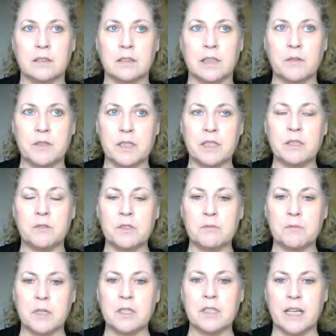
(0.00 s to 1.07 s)
it was
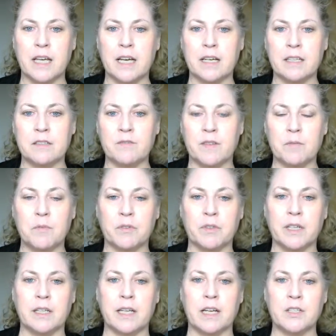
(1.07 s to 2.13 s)
about,
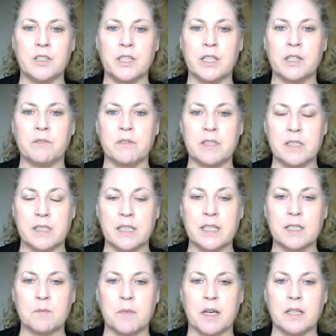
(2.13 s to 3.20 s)
February last year was
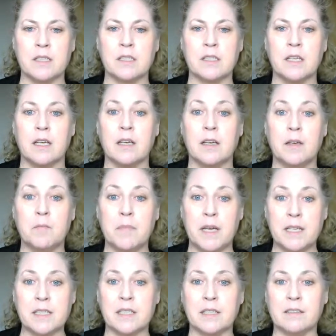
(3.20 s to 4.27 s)
6 months,
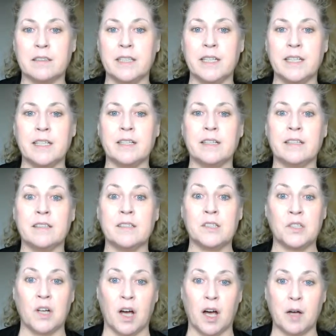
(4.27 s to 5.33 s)
basically
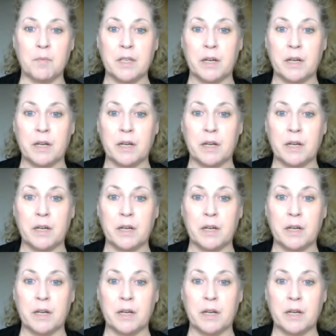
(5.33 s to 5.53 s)
stopped.